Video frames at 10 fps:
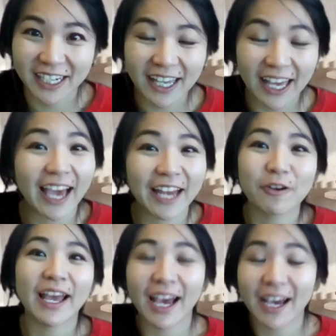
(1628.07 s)
I
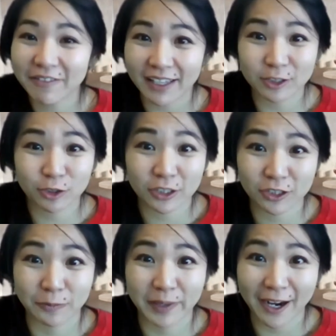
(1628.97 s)
don't have that
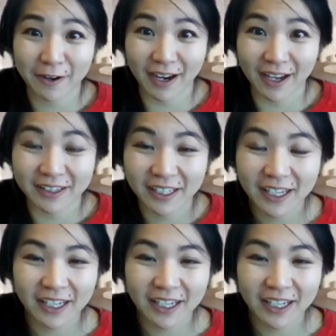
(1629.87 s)
traditional background.